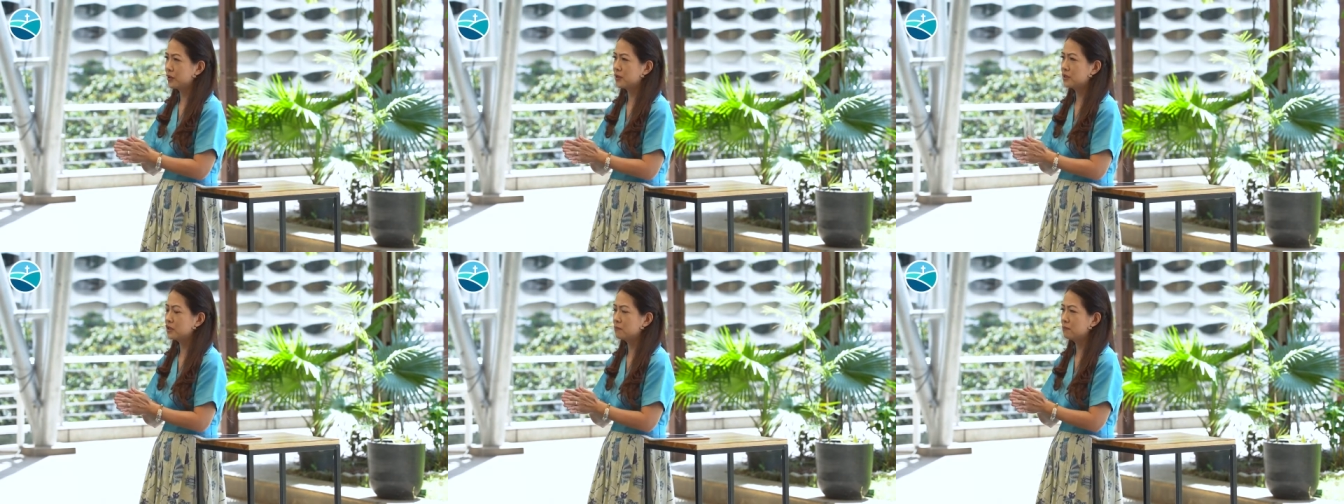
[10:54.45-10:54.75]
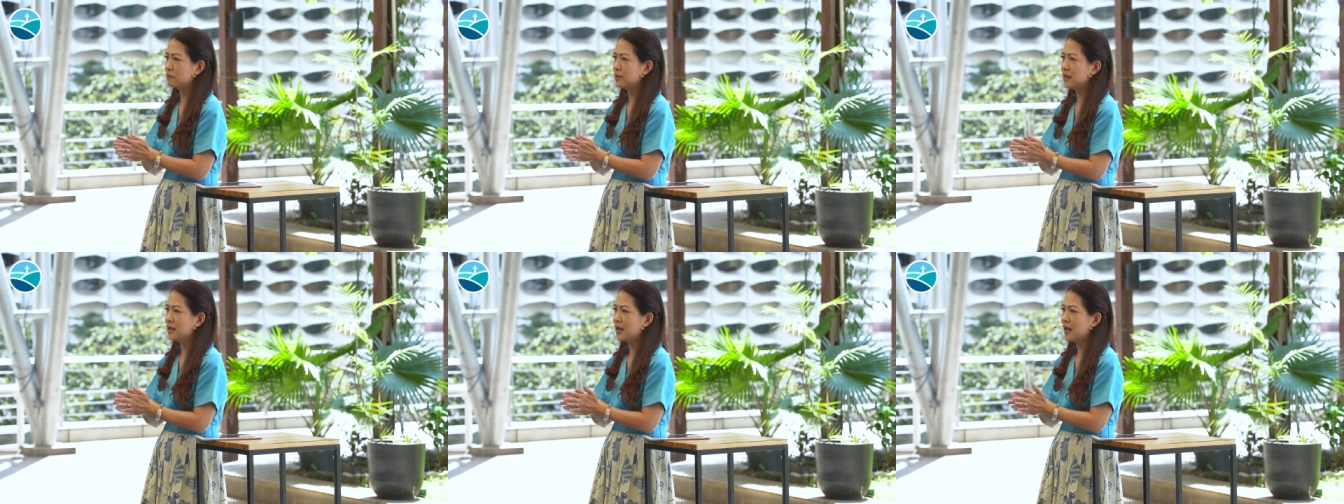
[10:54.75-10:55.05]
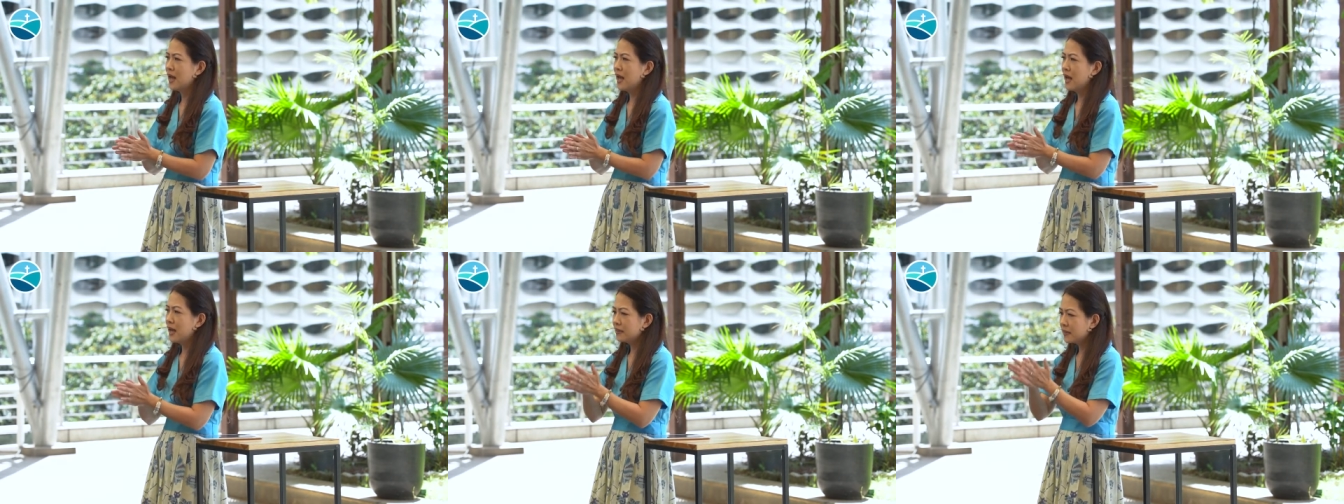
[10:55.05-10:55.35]
it to me.
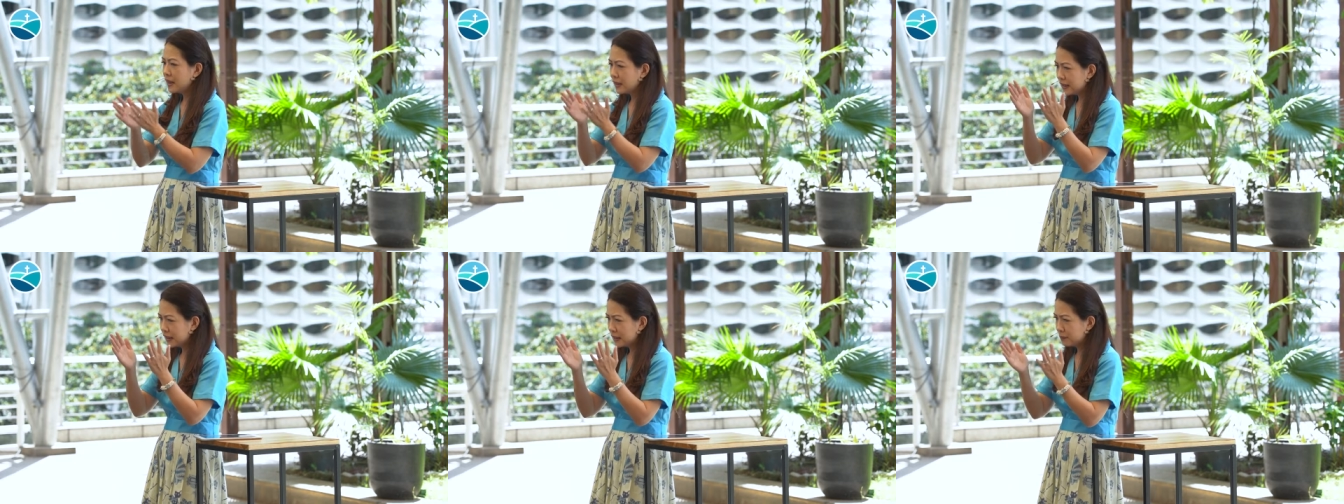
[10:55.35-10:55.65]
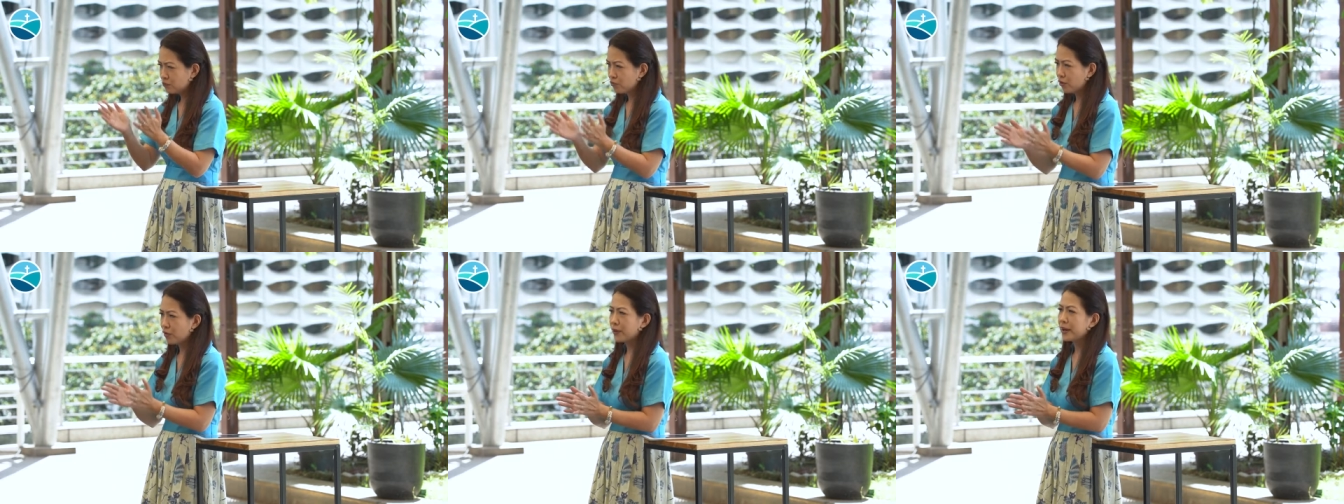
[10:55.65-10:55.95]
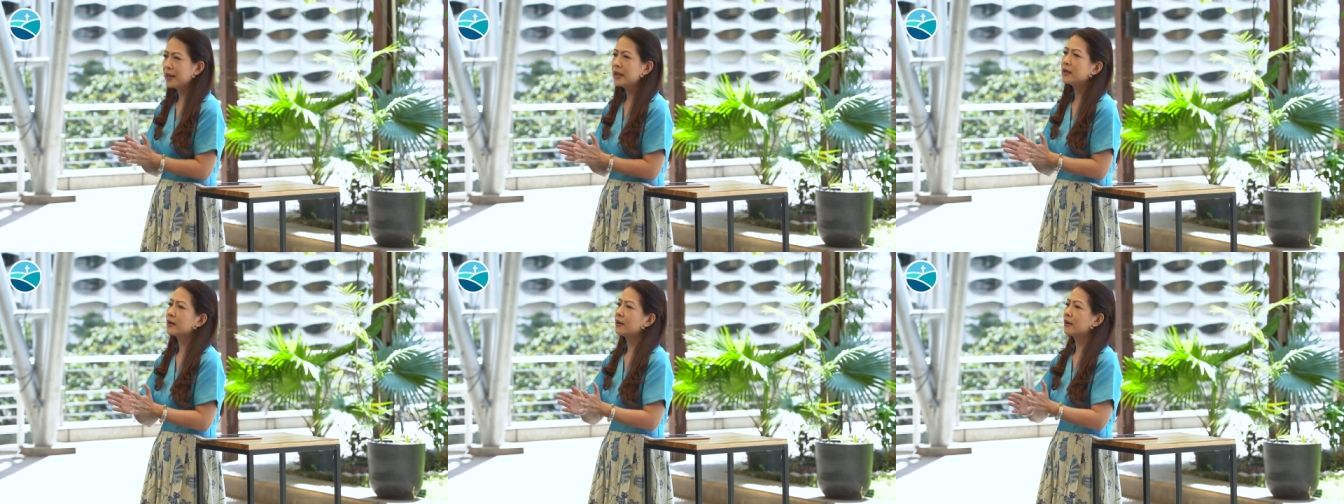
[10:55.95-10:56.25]
That in
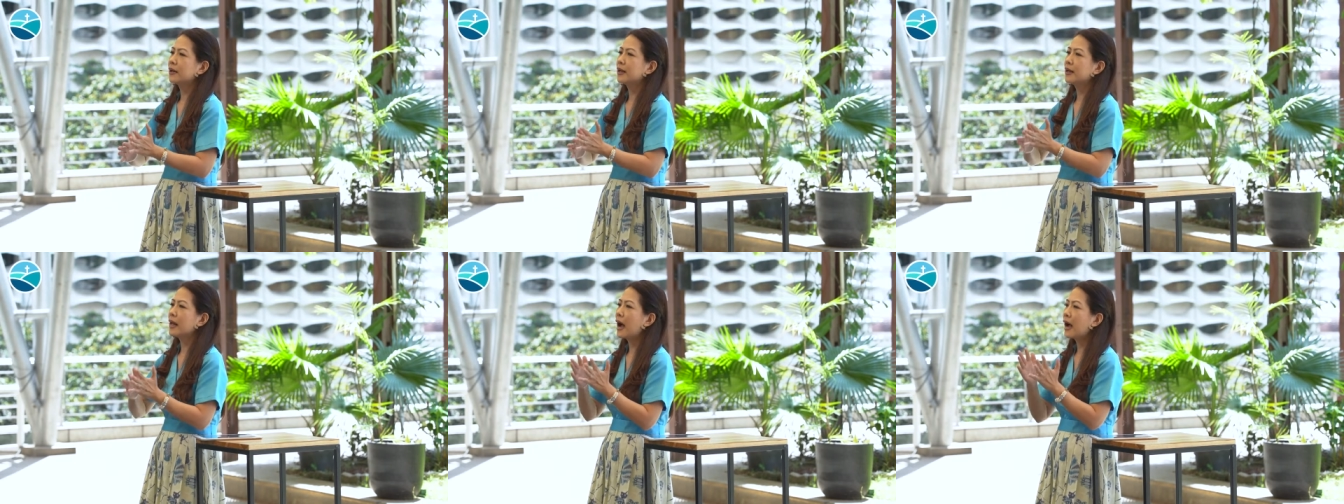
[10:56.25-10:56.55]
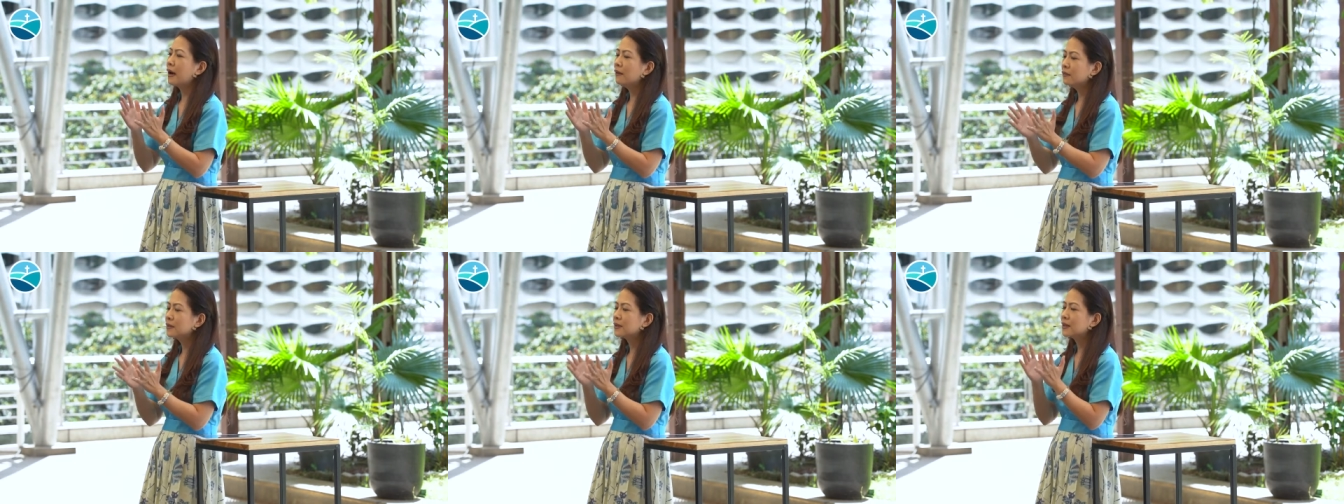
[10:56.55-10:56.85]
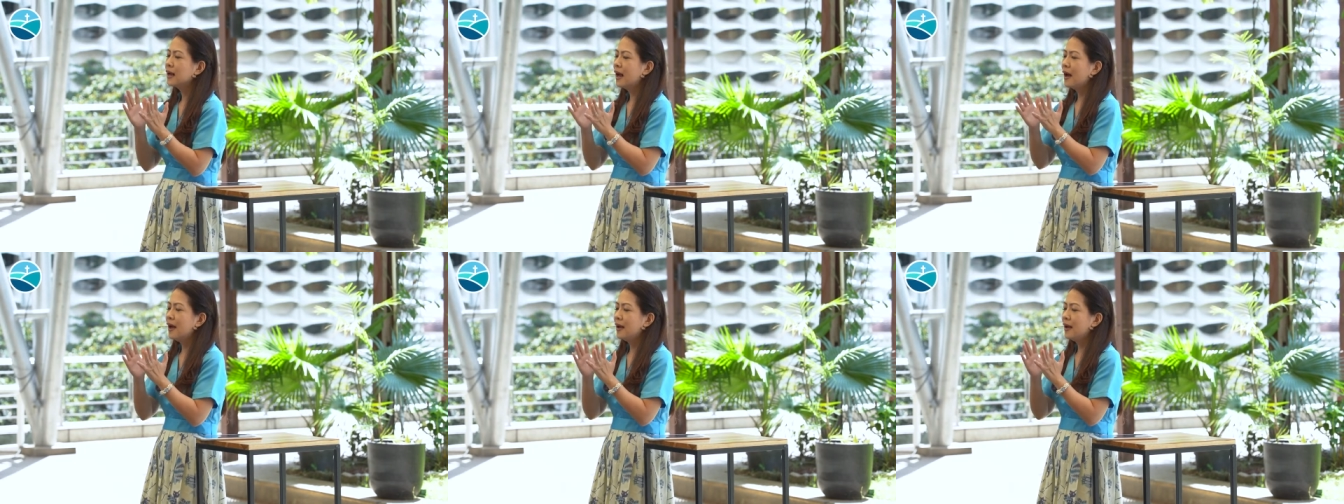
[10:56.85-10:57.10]
prayer, that I would